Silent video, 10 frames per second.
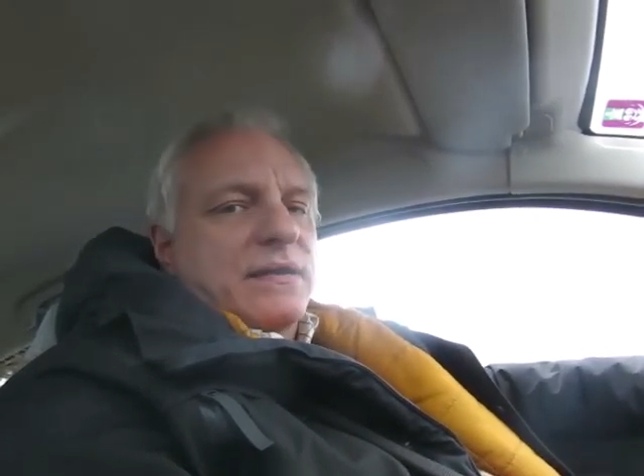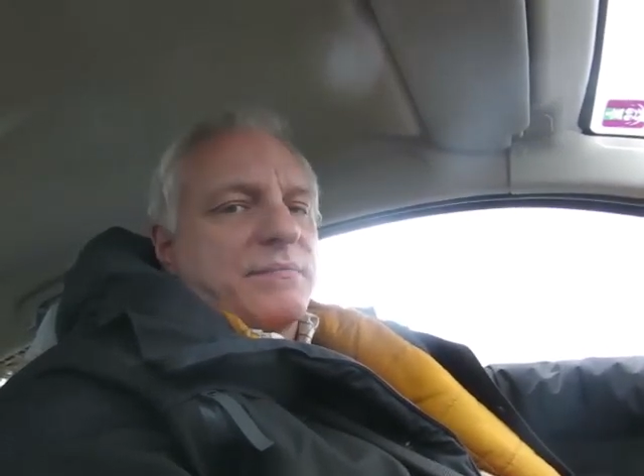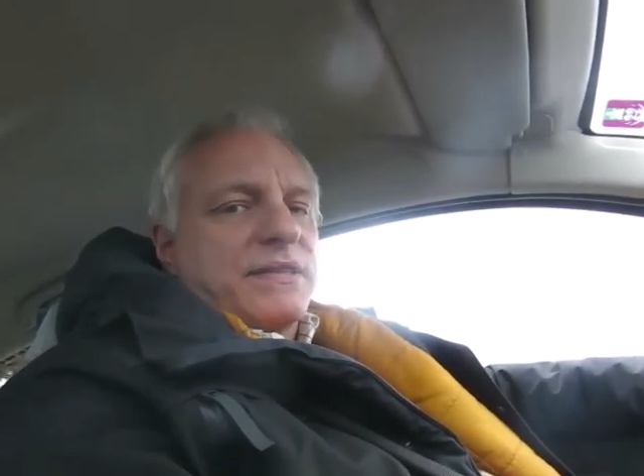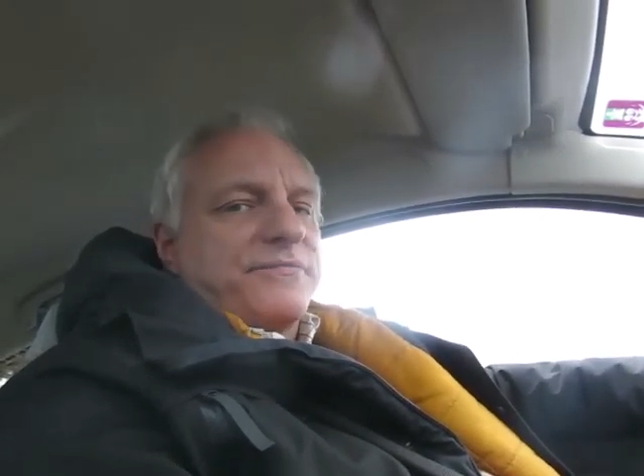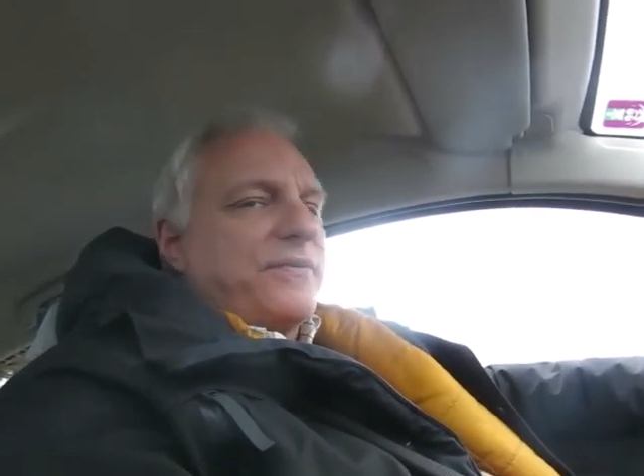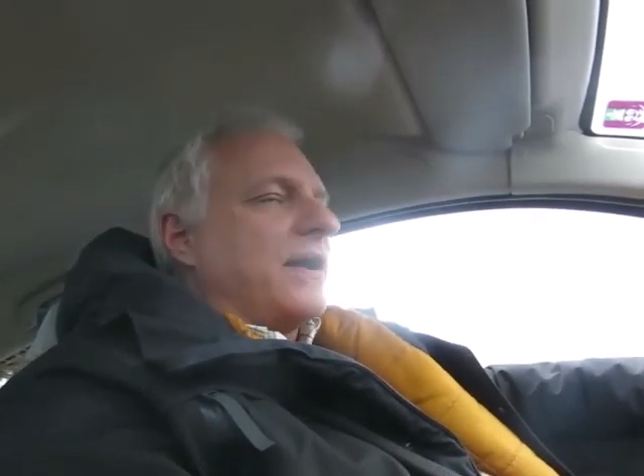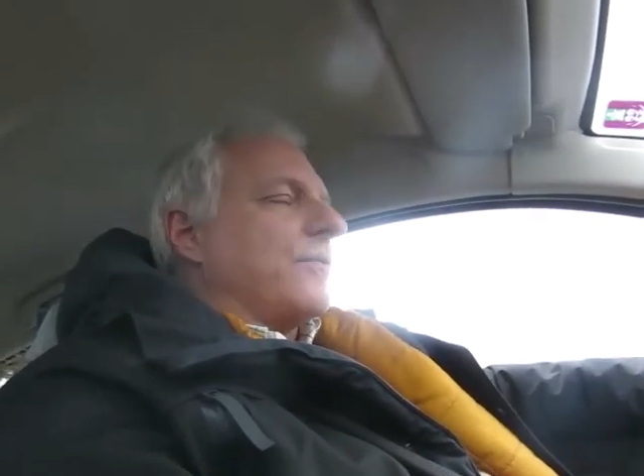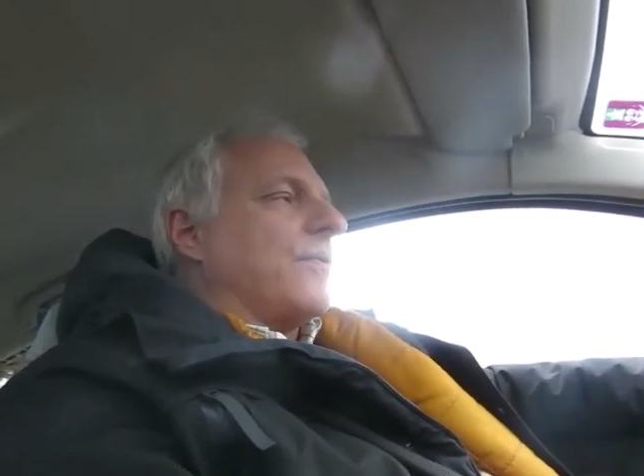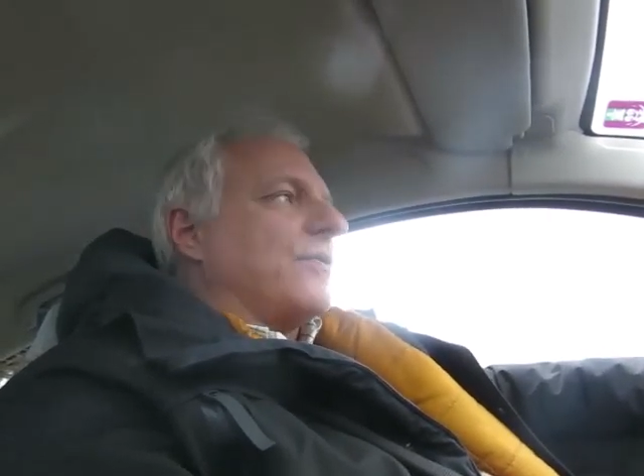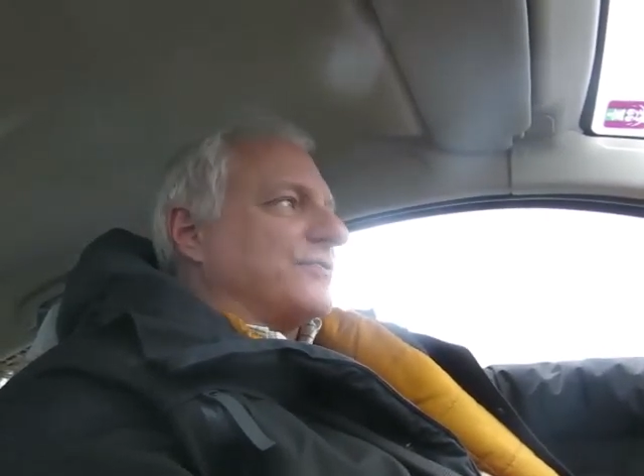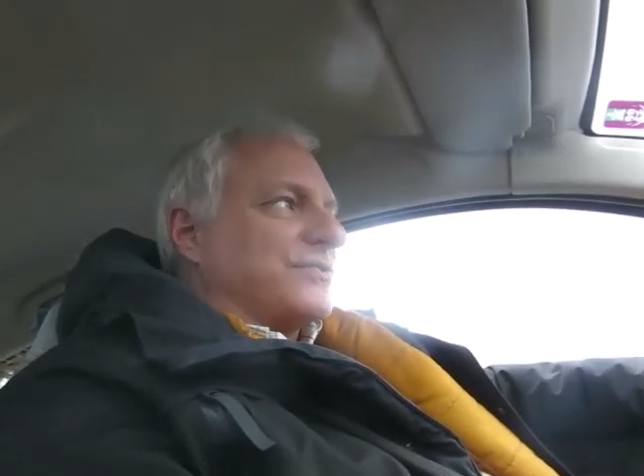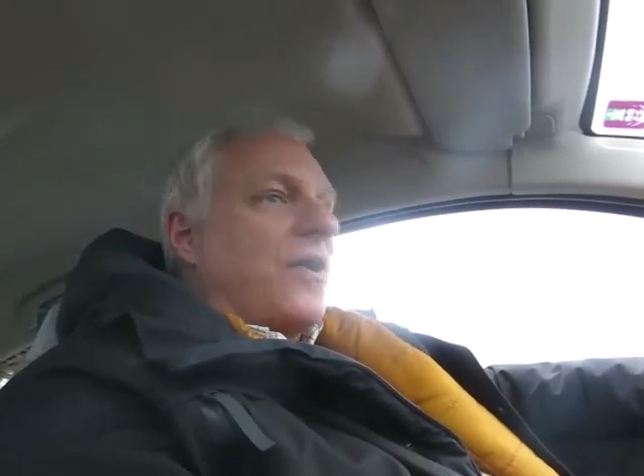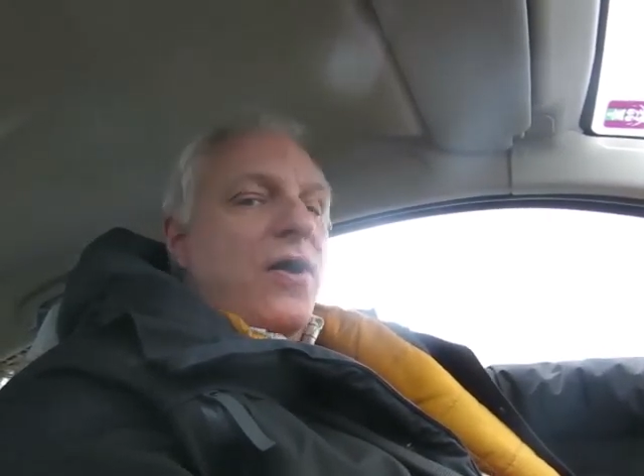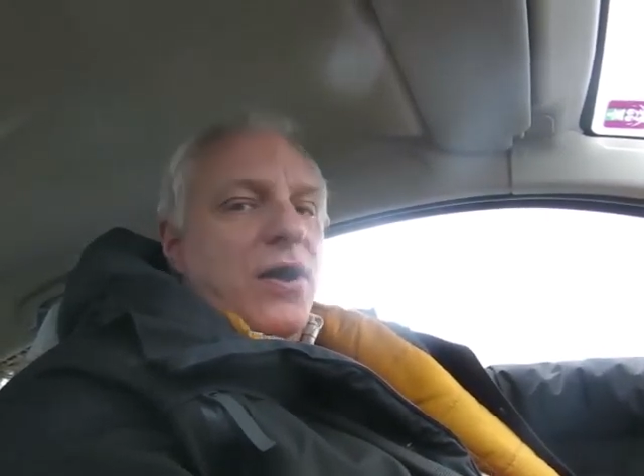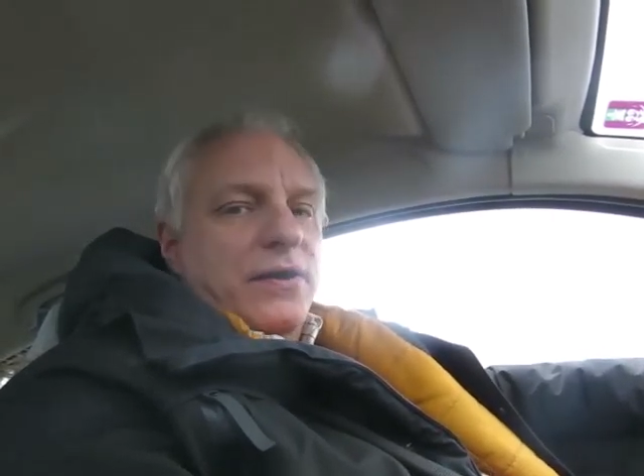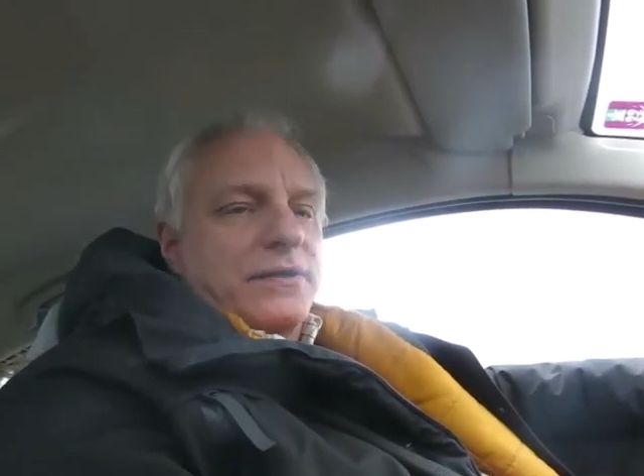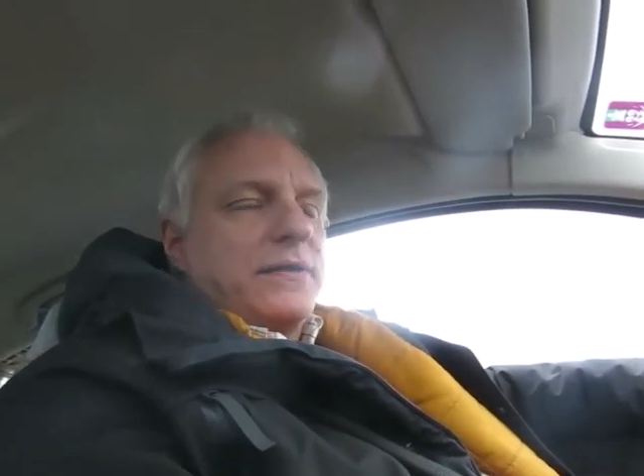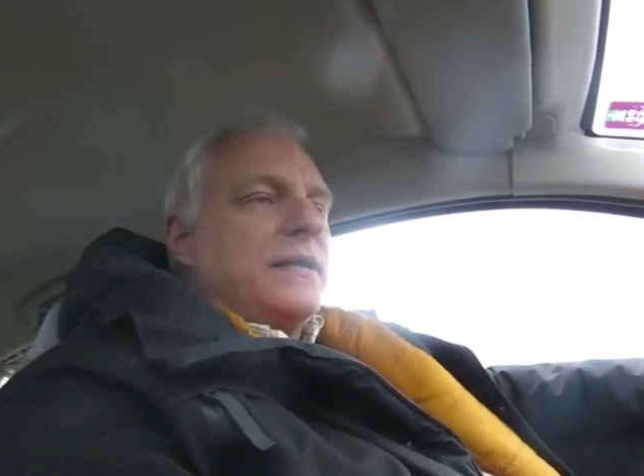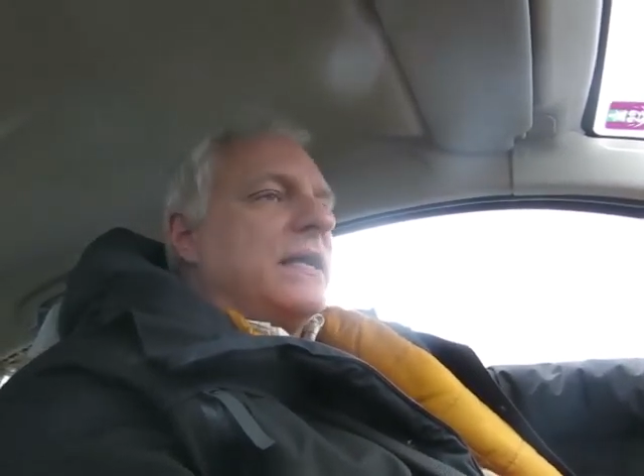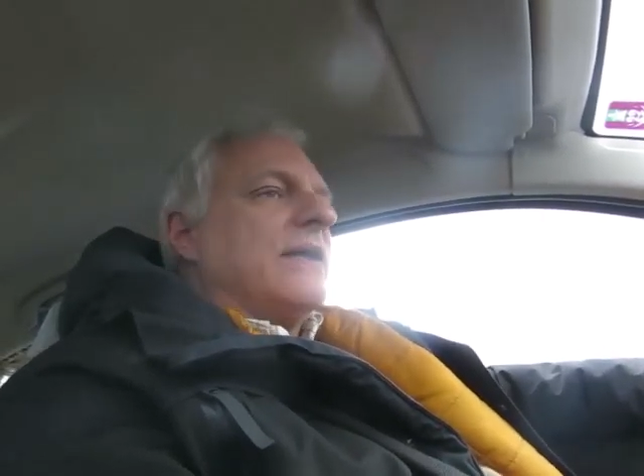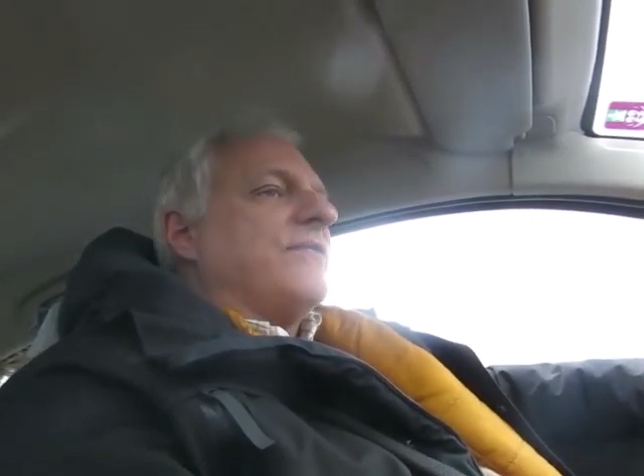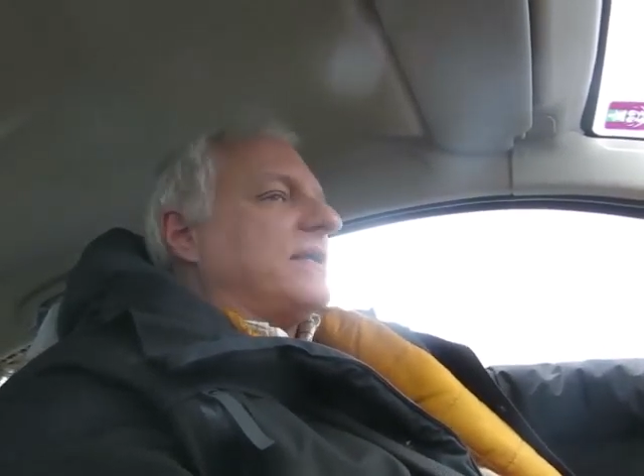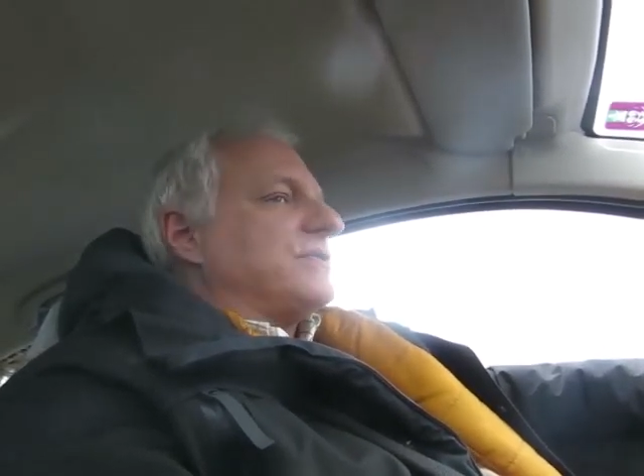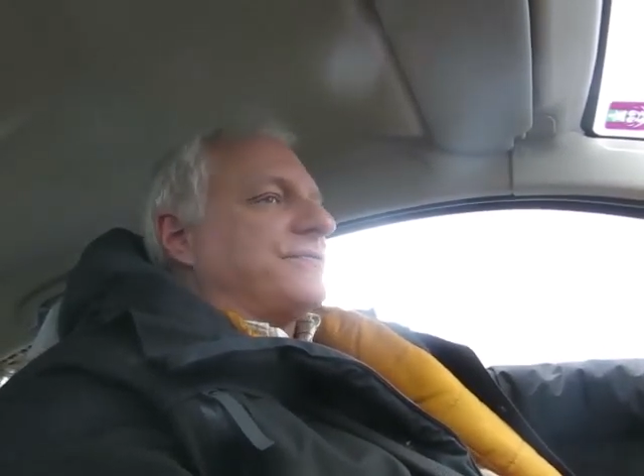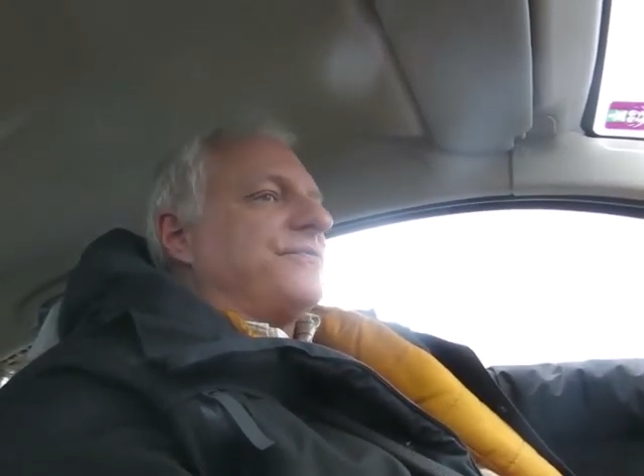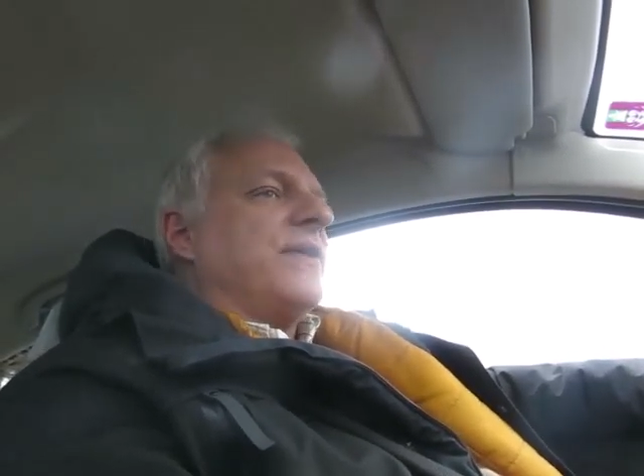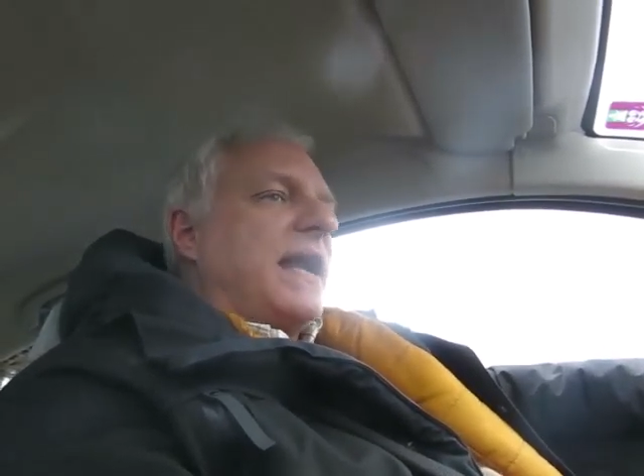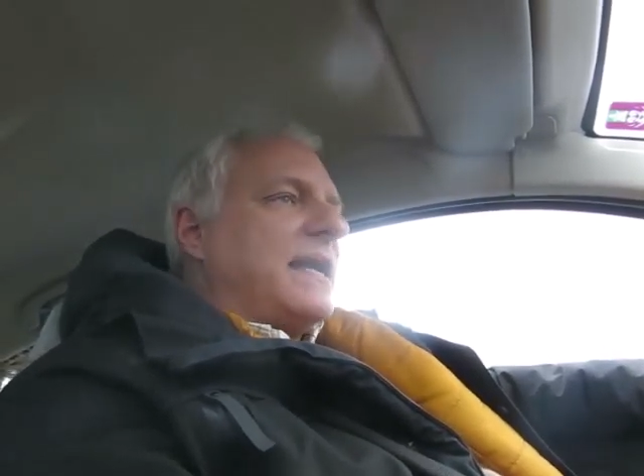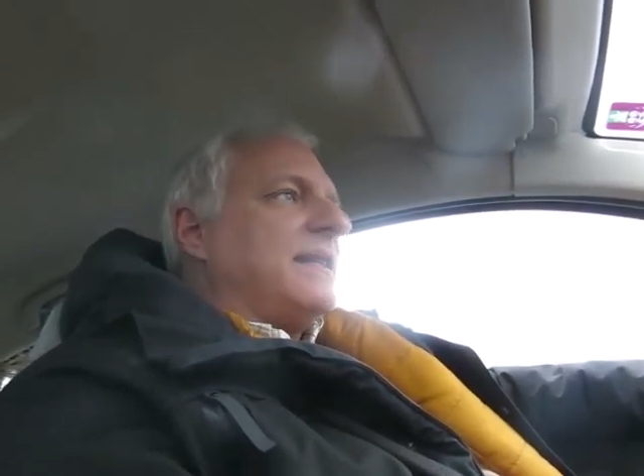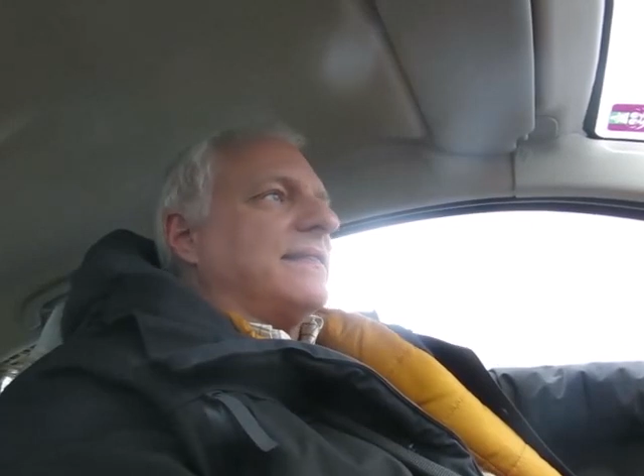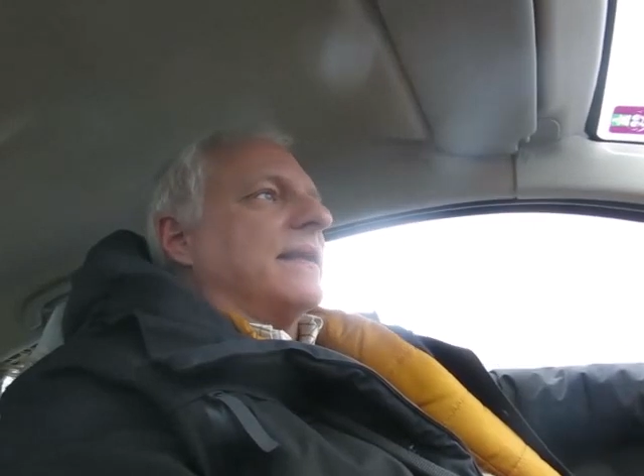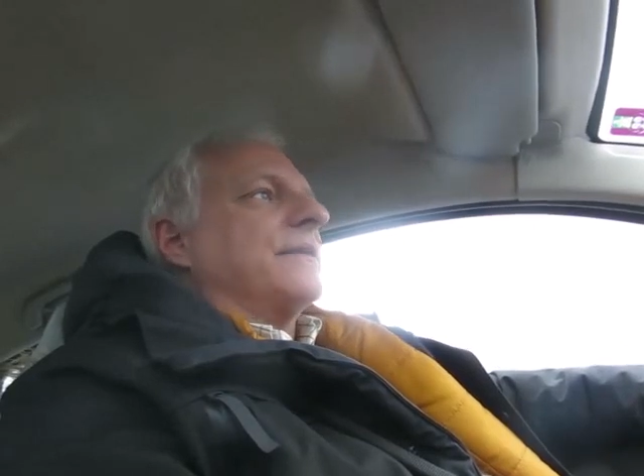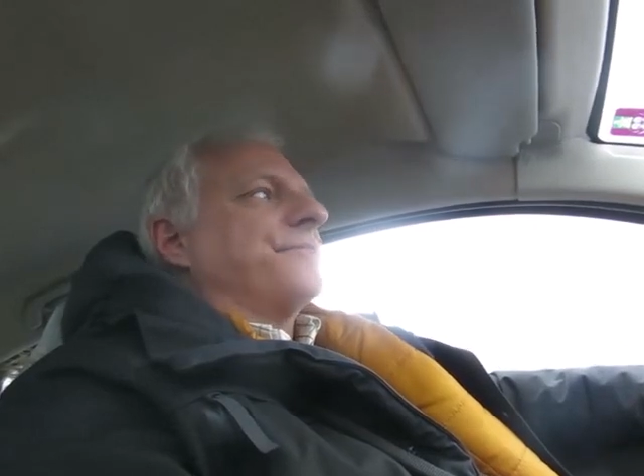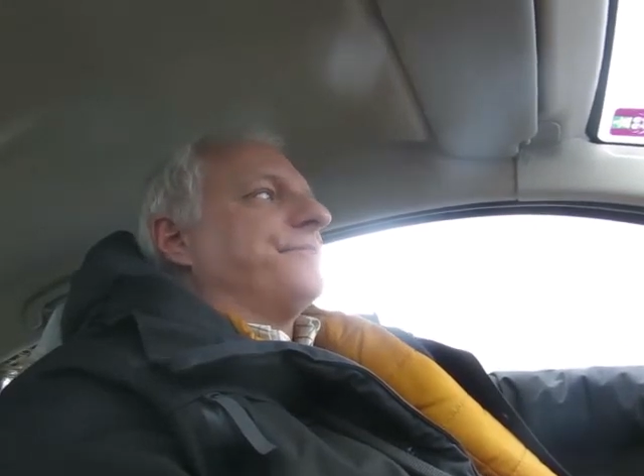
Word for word: I mean, the firewall is gone if I use it for anything.